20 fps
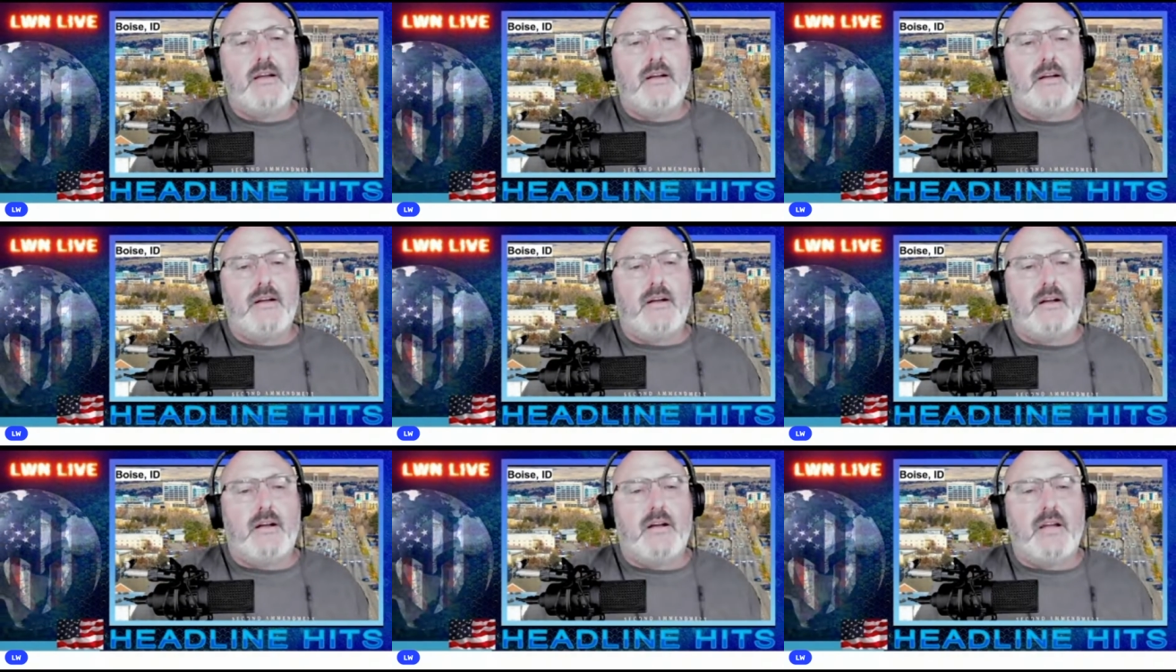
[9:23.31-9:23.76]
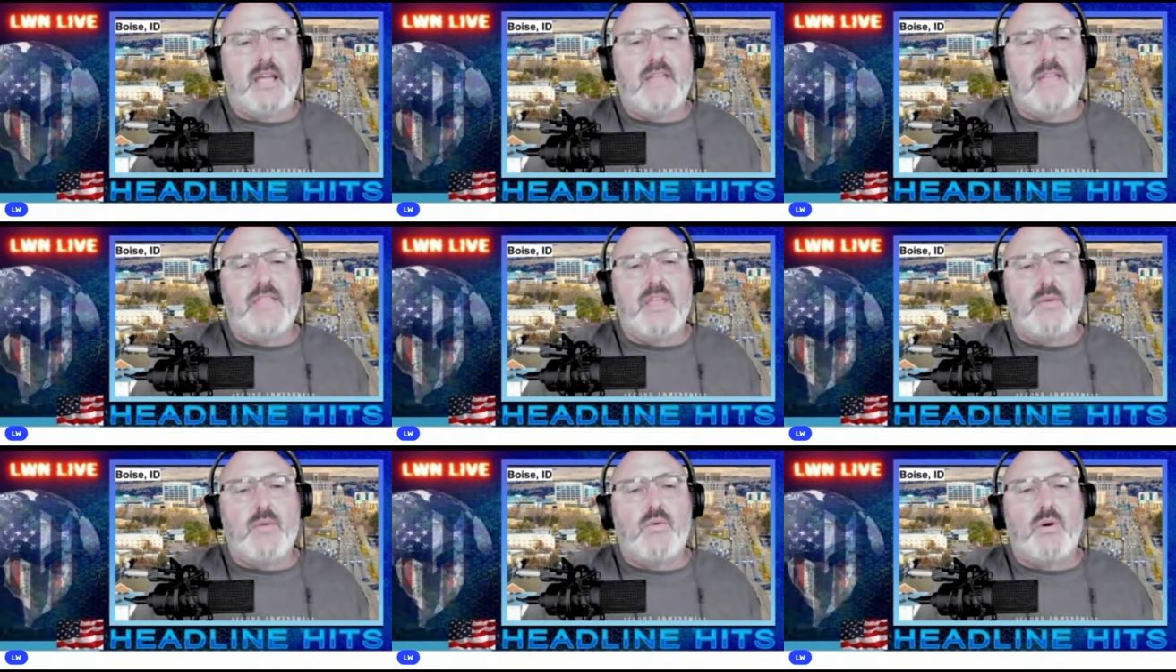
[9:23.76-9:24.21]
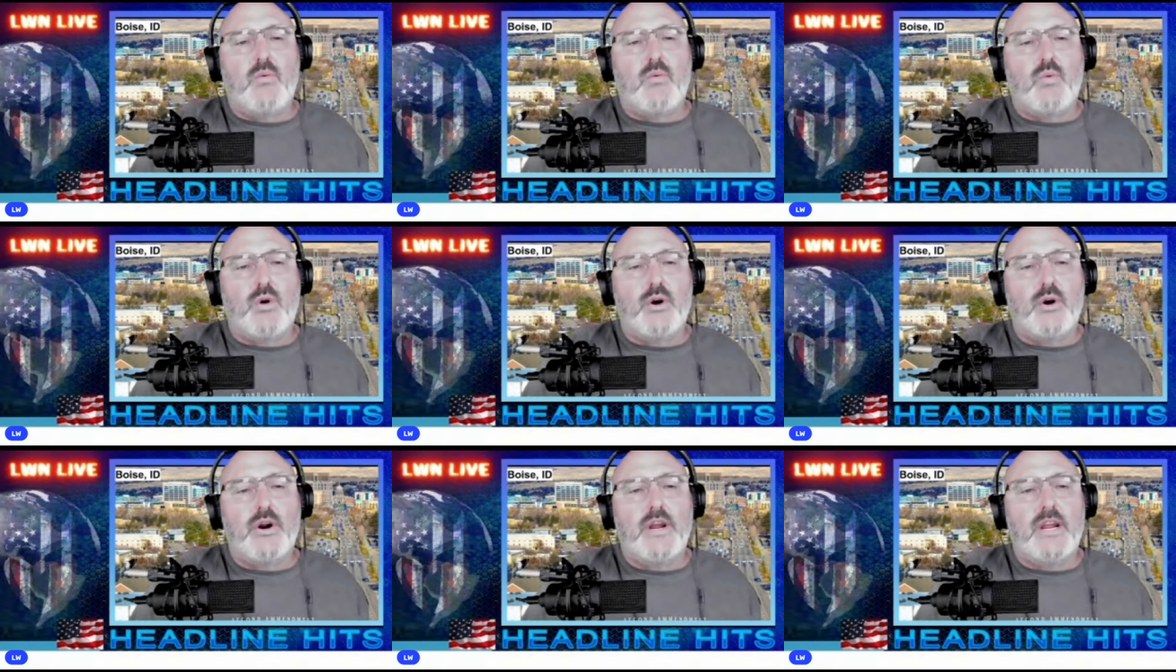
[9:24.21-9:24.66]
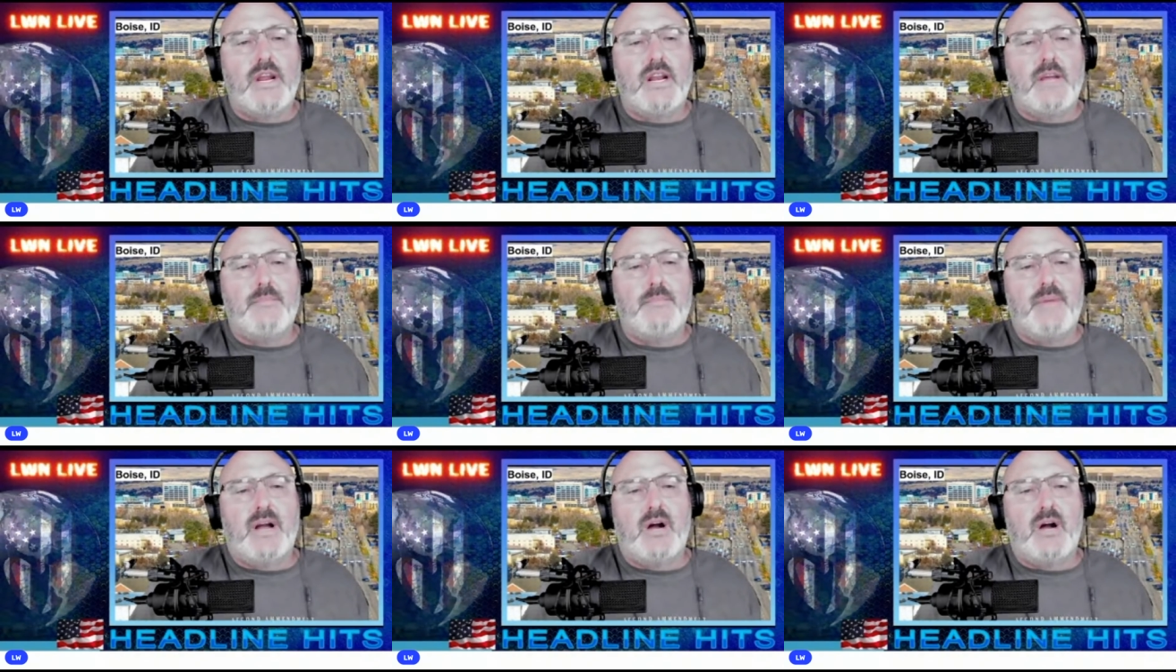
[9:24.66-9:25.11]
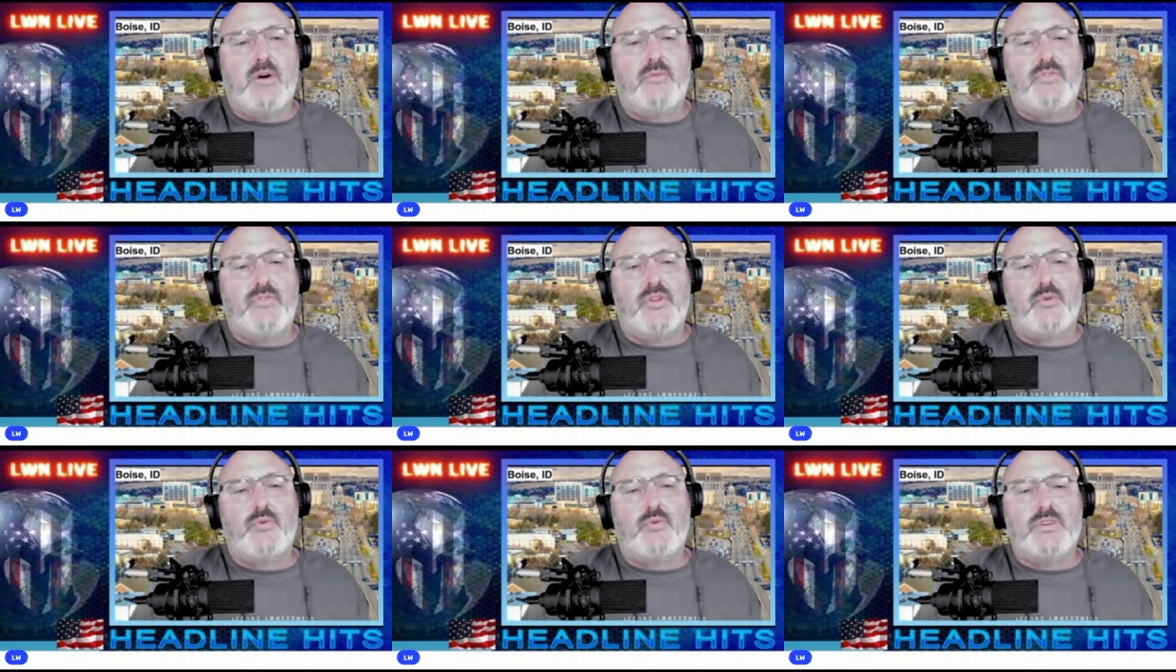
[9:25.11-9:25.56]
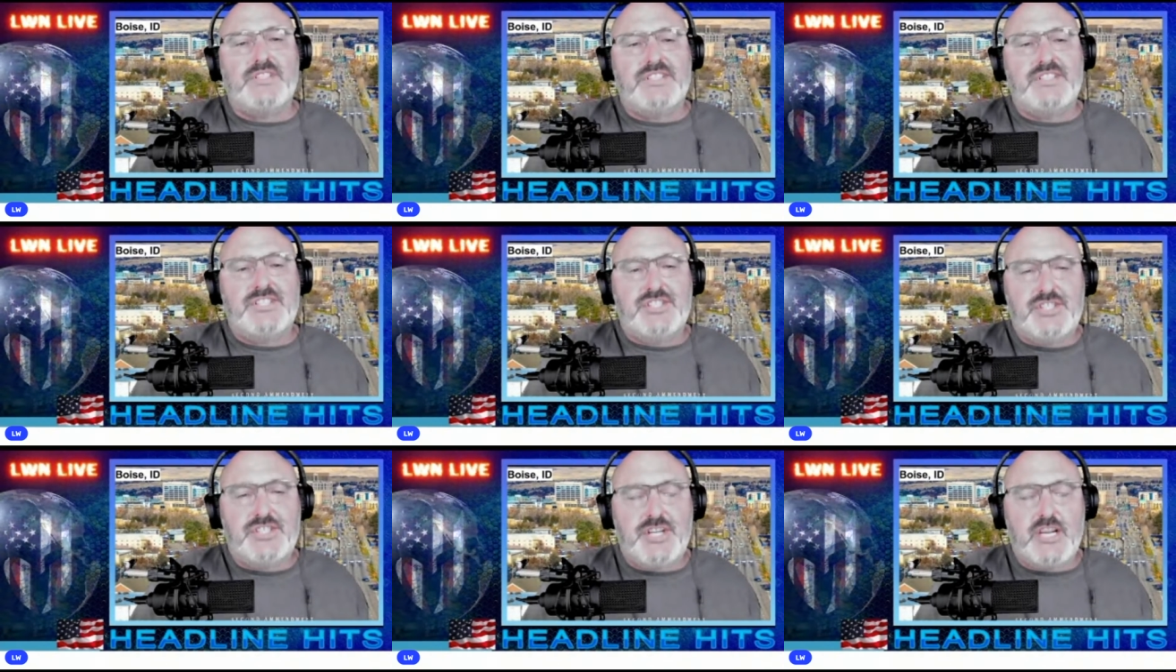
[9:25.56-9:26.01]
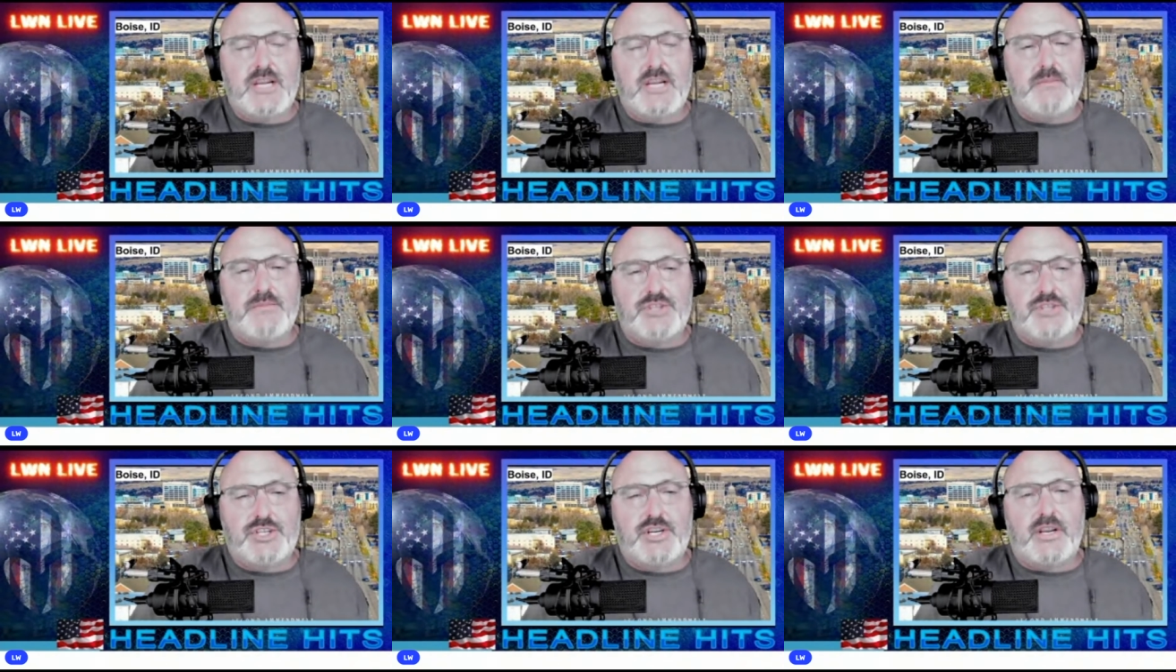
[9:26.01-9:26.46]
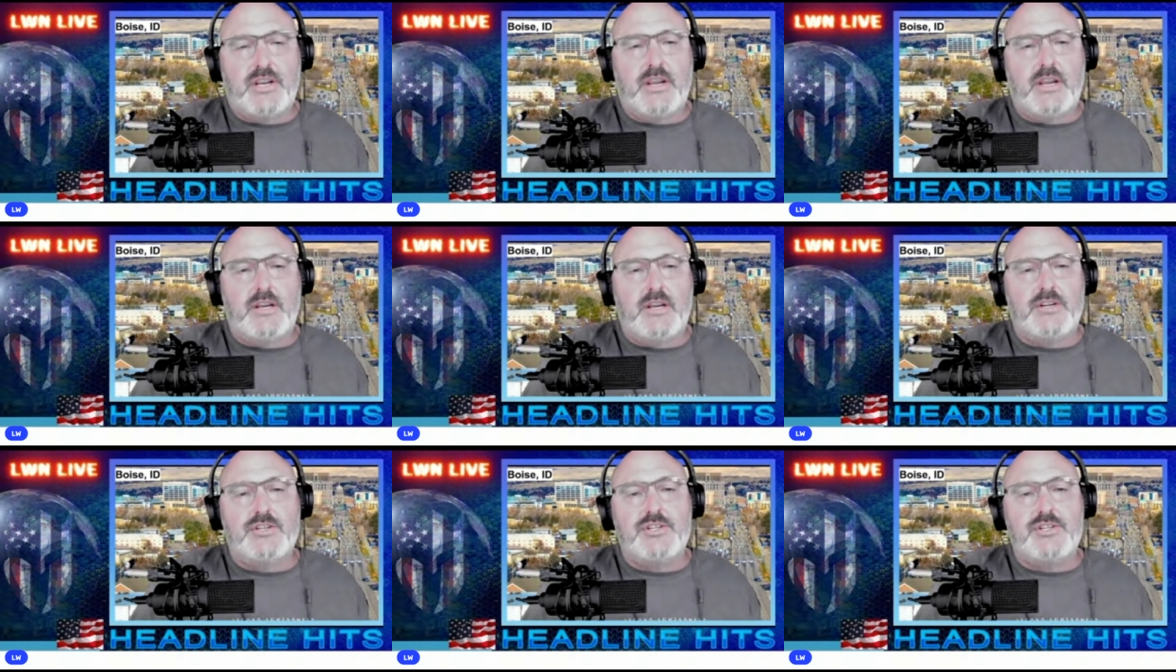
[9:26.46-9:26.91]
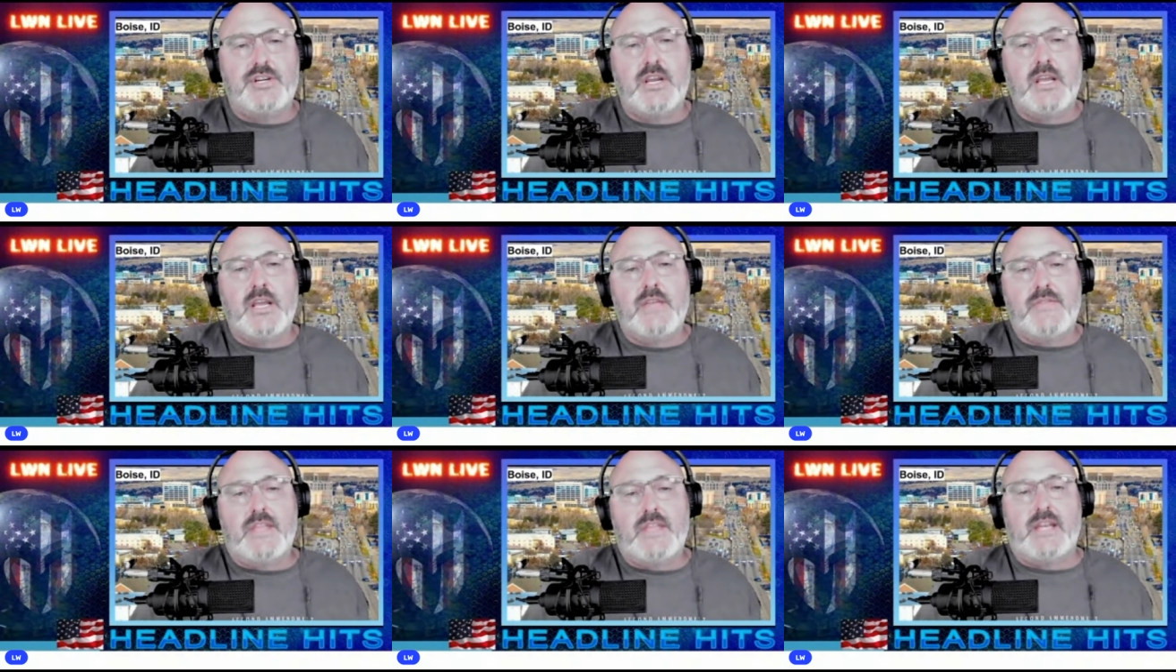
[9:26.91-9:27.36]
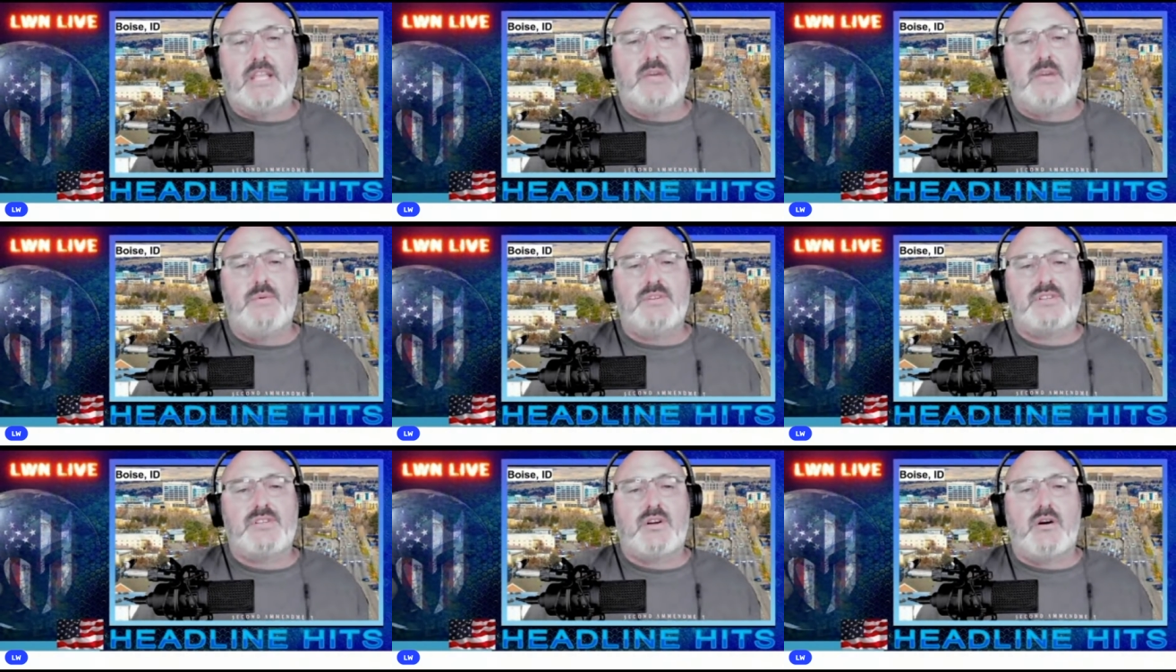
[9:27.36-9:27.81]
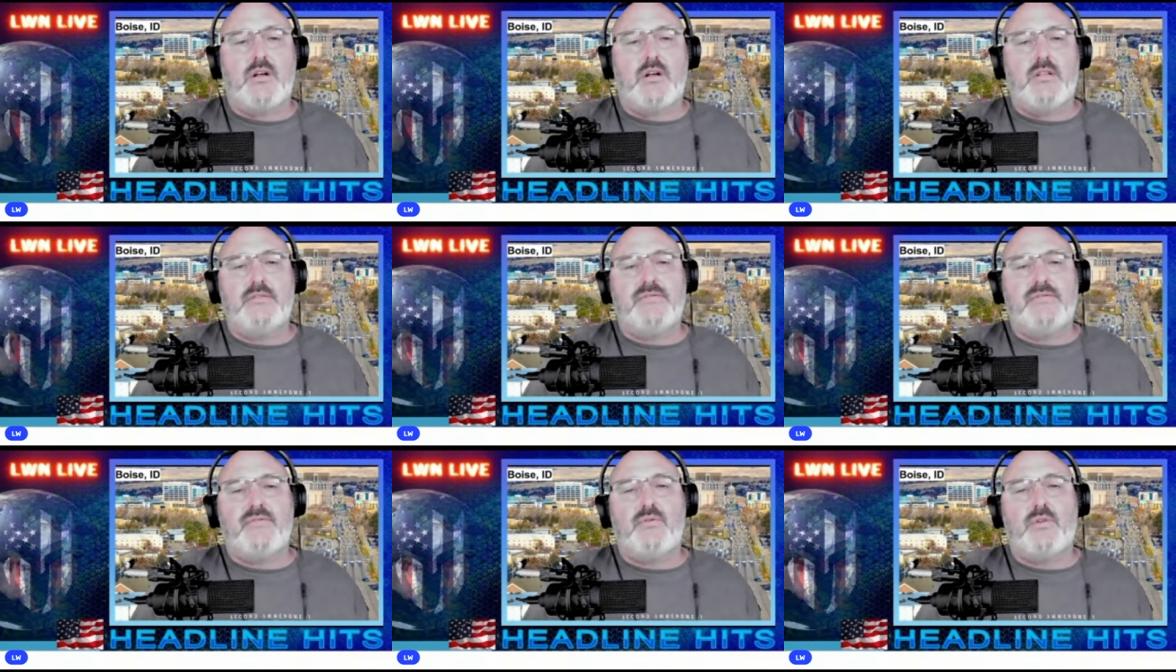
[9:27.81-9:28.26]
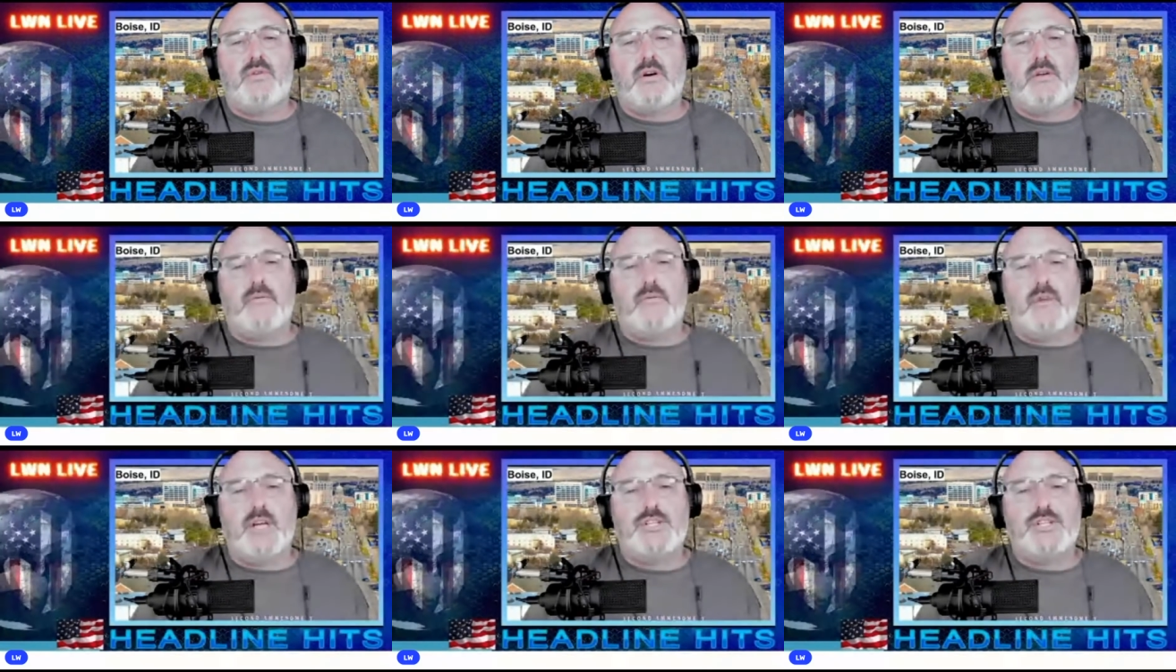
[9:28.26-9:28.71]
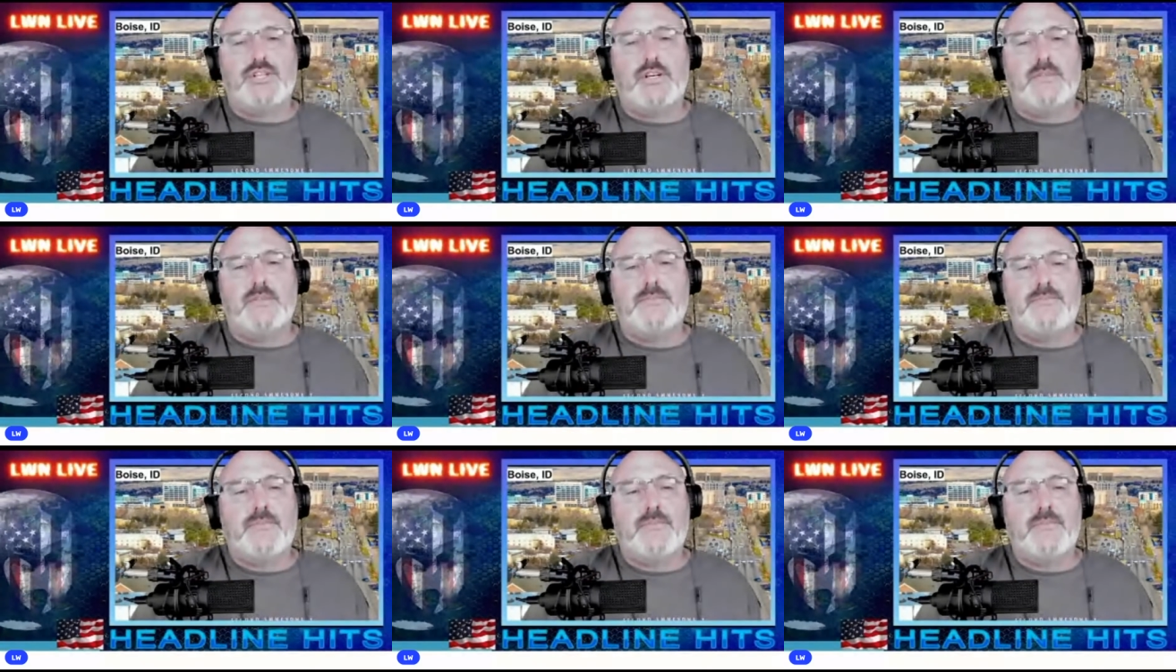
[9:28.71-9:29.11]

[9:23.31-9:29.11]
and they were worried about the regime change that he was calling for in Russia.